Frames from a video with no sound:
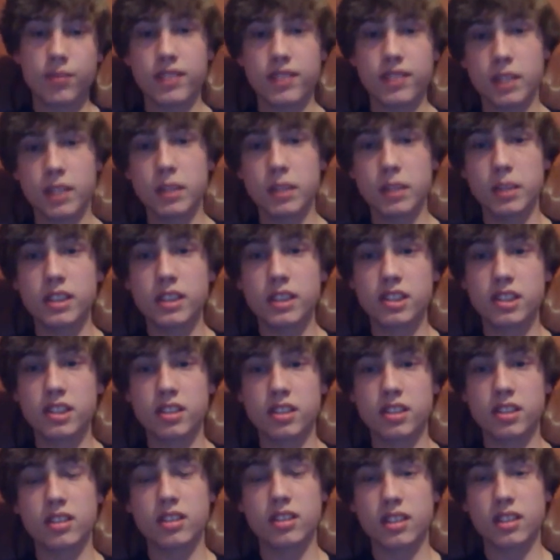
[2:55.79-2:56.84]
I made
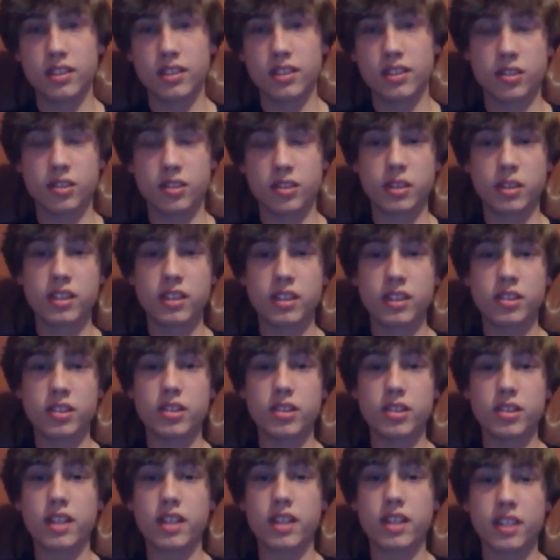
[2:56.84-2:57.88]
sure if the reader knew
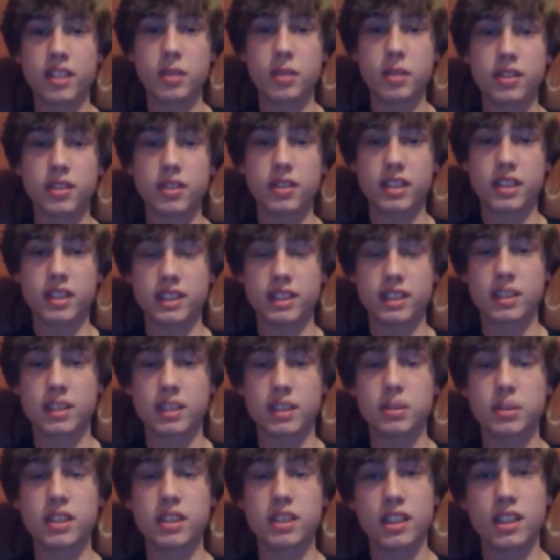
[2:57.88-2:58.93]
nothing about that
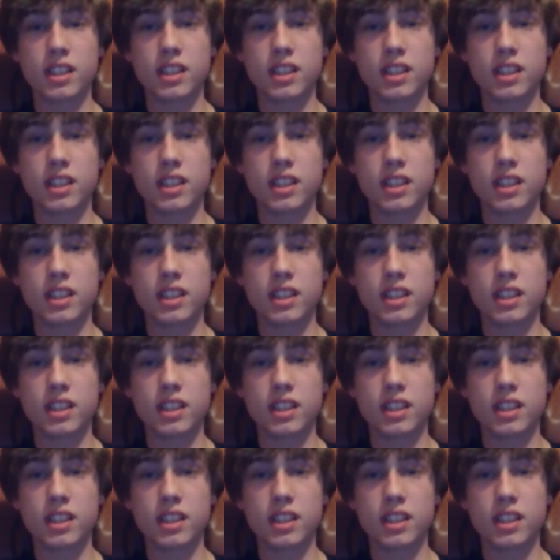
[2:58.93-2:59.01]
topic,